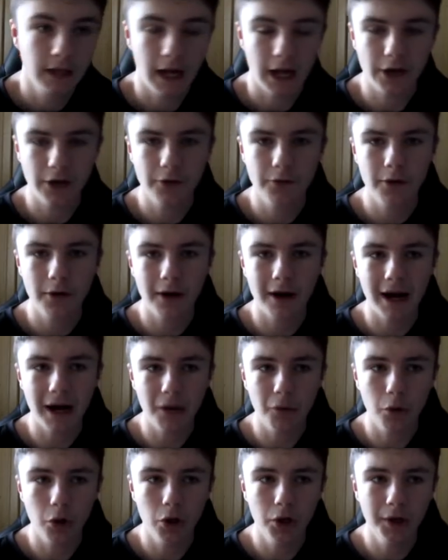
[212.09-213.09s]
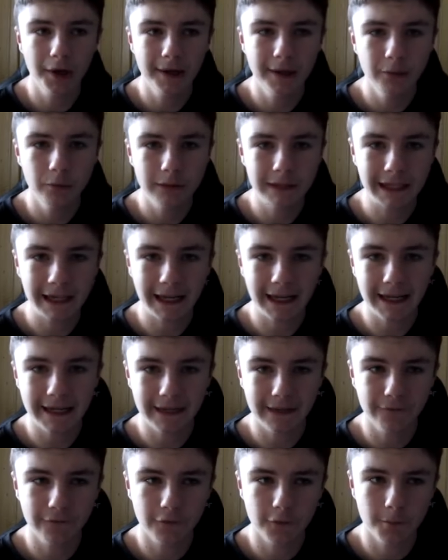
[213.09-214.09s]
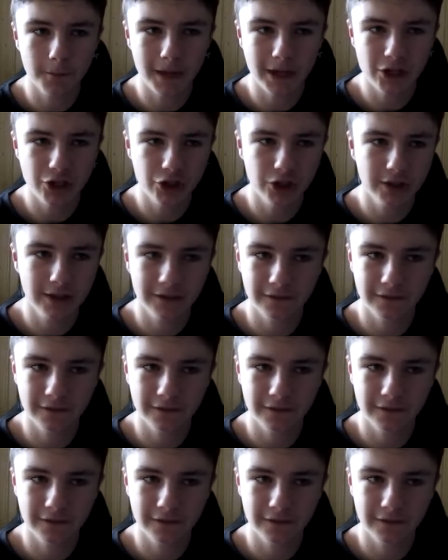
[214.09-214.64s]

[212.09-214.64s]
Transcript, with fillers: I don't know how early we hear information.